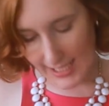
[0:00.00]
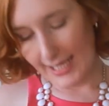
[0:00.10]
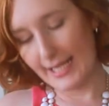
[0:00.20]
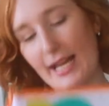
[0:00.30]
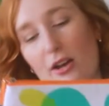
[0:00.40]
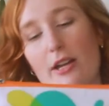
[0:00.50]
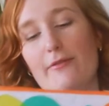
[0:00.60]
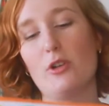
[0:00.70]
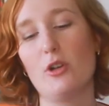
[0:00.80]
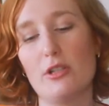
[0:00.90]
Now
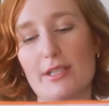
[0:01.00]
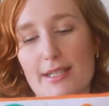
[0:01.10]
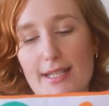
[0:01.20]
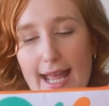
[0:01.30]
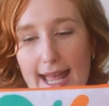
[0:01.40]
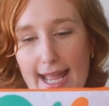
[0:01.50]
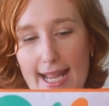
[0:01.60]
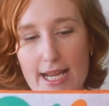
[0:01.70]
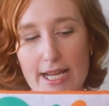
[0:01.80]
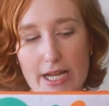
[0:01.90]
I've got
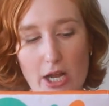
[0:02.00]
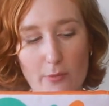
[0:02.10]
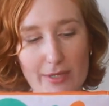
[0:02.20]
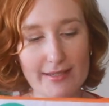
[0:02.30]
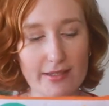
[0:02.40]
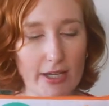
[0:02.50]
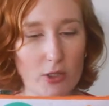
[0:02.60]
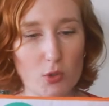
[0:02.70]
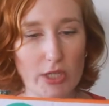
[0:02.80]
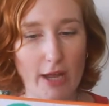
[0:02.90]
I
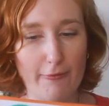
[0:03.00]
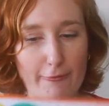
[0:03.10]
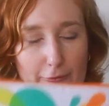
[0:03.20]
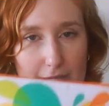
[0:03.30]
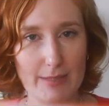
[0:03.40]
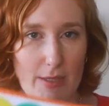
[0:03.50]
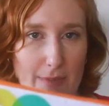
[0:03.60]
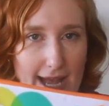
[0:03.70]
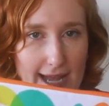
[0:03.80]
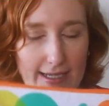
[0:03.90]
recycled a freebie
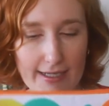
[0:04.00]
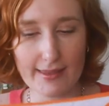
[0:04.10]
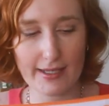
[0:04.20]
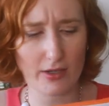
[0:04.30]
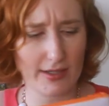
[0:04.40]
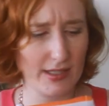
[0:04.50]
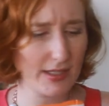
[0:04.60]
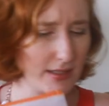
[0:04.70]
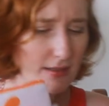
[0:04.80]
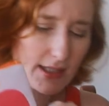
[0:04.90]
bag that I
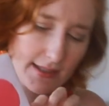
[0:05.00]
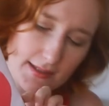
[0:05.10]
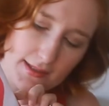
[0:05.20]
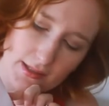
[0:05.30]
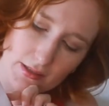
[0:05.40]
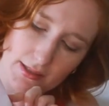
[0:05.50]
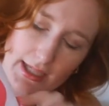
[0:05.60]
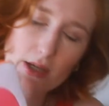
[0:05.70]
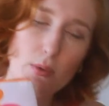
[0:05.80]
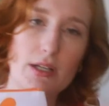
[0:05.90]
think yes, it's a
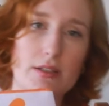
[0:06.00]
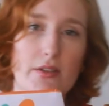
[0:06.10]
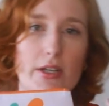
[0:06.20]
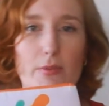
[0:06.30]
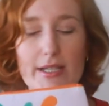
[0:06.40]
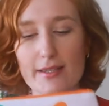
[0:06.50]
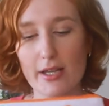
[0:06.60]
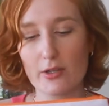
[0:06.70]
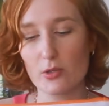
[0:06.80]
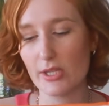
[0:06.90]
Clinique one. So I
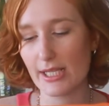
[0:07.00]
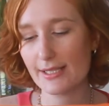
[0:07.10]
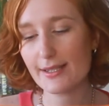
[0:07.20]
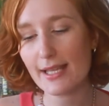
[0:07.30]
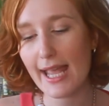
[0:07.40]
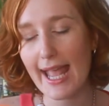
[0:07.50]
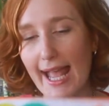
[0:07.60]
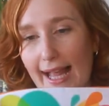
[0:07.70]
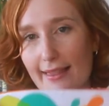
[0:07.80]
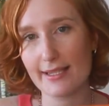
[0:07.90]
recycled this,
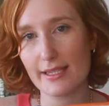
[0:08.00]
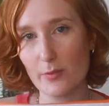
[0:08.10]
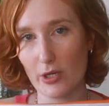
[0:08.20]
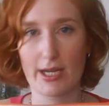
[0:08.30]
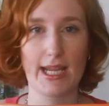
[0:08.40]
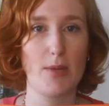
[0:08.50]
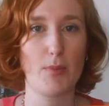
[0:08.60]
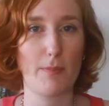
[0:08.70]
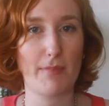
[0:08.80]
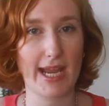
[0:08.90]
and this is where I keep
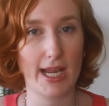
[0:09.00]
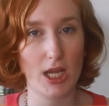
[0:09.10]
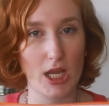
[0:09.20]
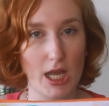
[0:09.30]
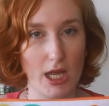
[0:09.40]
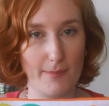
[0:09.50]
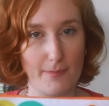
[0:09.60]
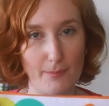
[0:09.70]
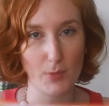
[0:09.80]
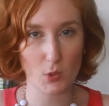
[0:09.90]
my main
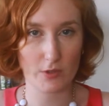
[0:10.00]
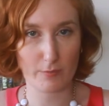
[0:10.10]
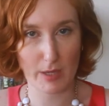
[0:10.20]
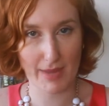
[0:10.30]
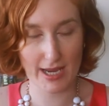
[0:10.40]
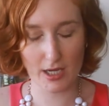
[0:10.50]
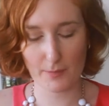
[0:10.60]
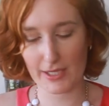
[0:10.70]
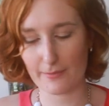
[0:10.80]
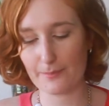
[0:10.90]
bulk of my makeup
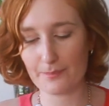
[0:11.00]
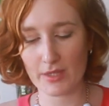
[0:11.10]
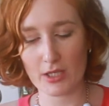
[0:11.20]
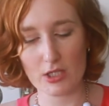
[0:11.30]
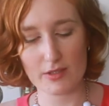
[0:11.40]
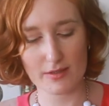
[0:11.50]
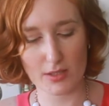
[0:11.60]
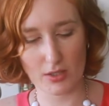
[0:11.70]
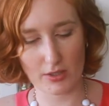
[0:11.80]
in. So